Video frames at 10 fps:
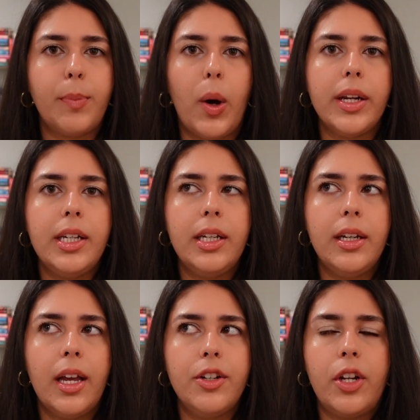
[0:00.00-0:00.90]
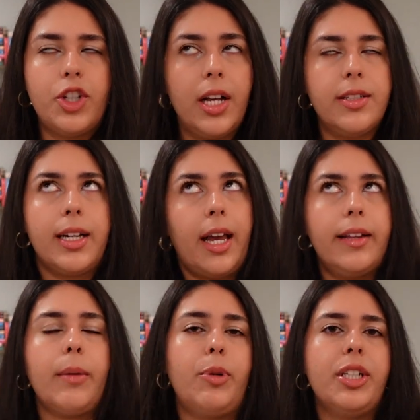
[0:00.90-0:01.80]
body and has to kind
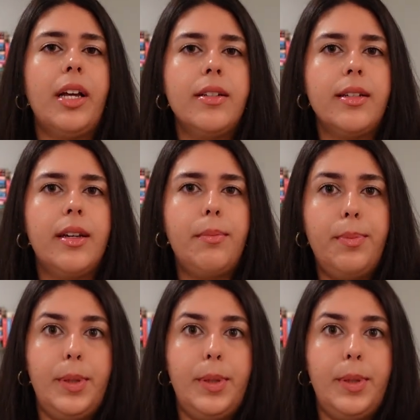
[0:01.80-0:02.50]
of like pretend to